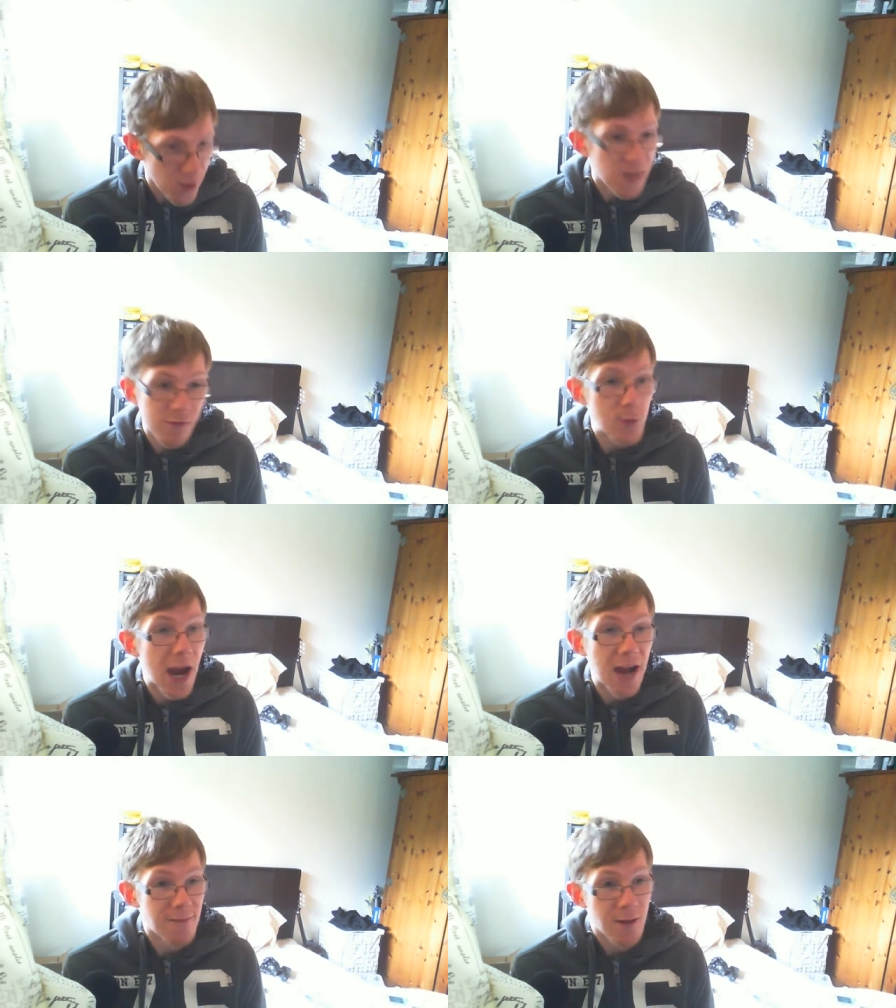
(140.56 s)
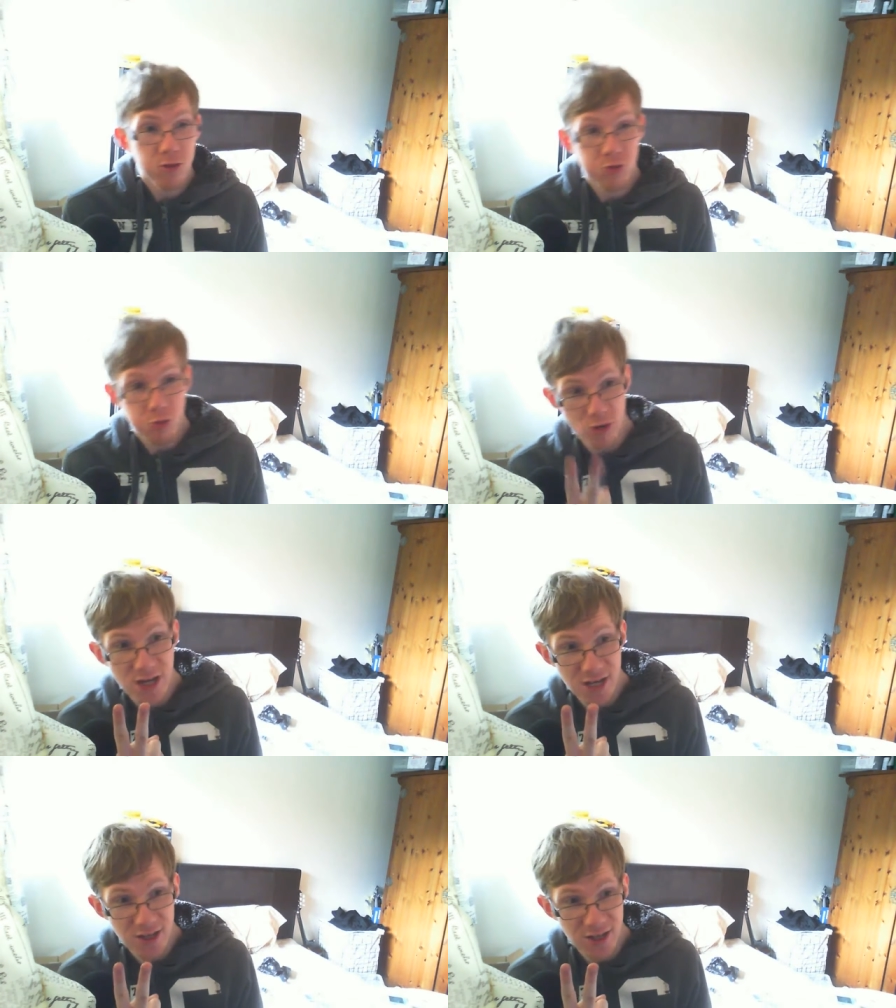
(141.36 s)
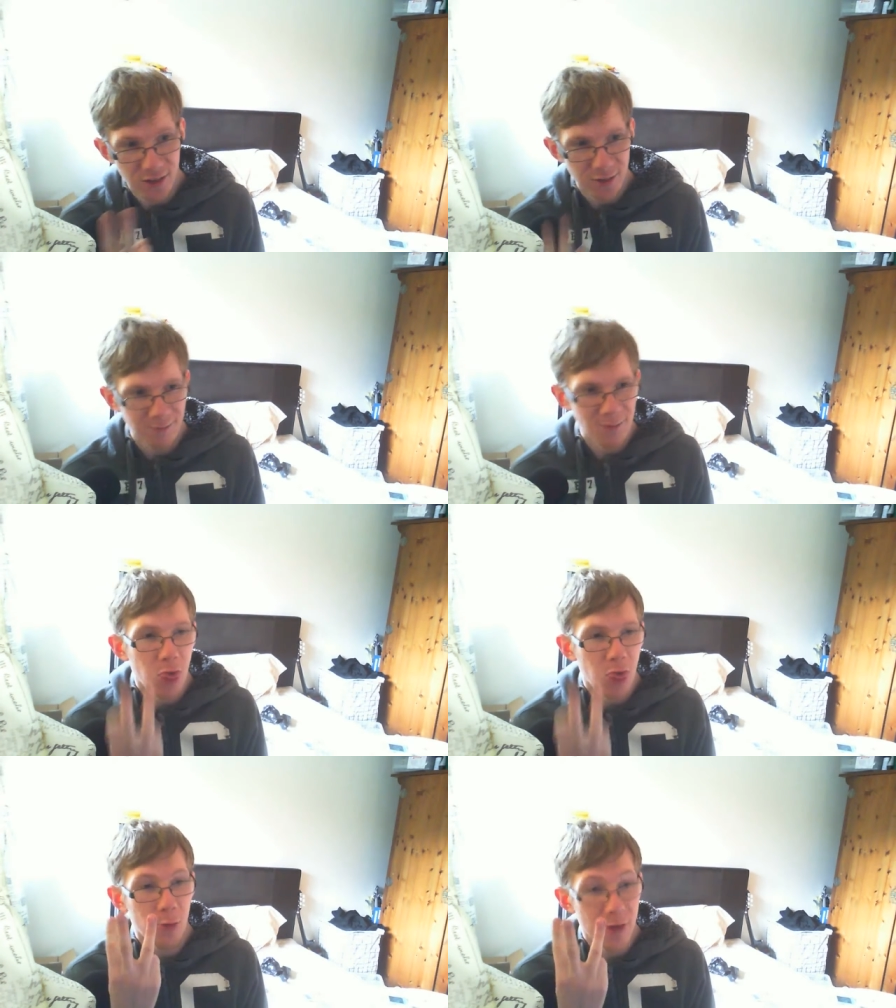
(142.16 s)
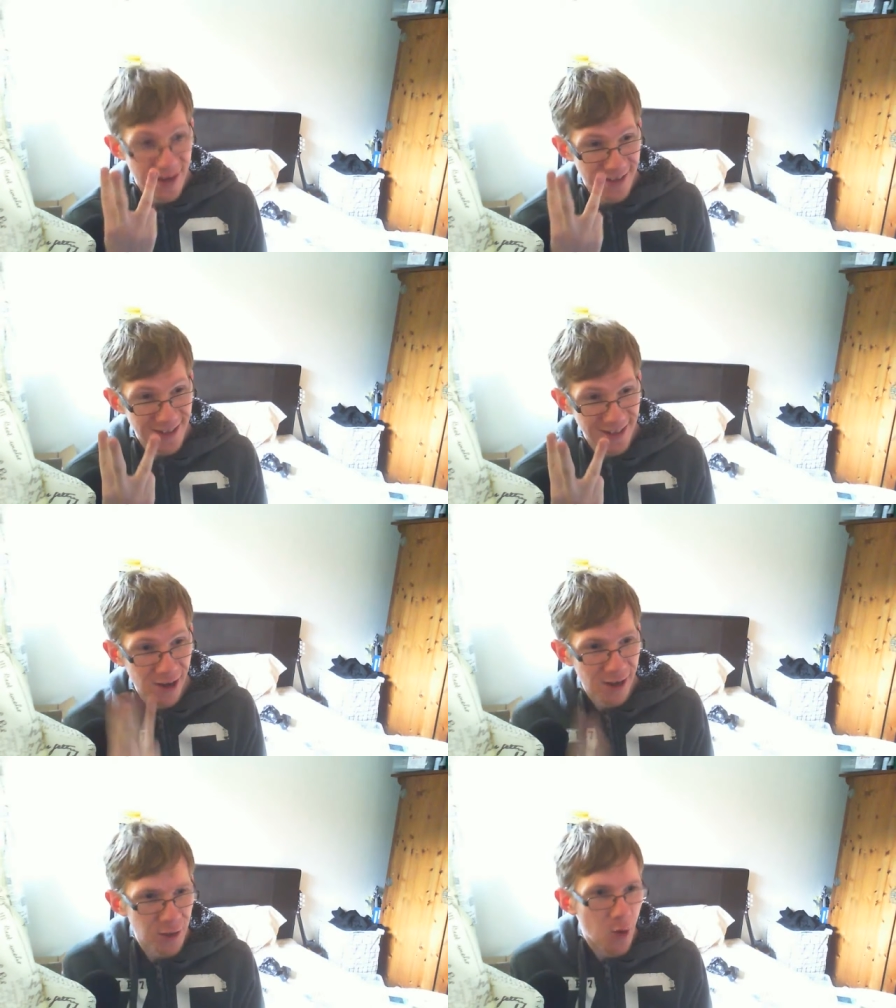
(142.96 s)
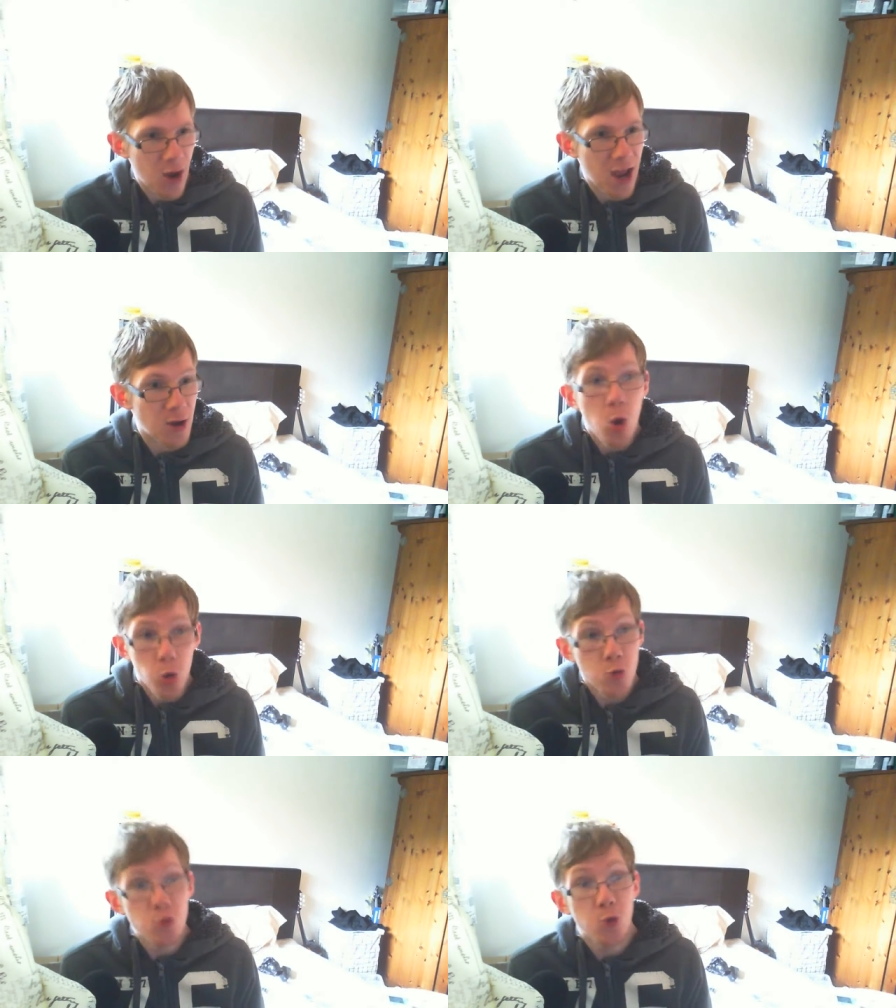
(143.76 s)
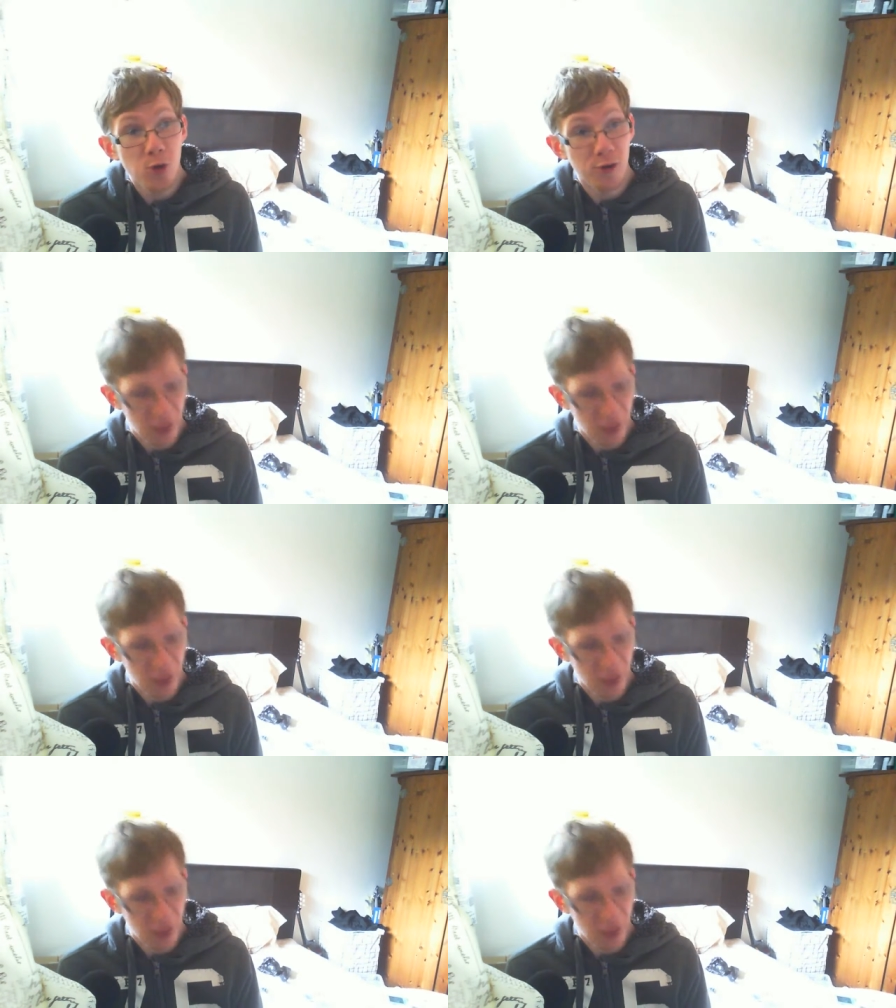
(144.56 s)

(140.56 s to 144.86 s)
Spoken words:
if you have three of this card in your hand, you could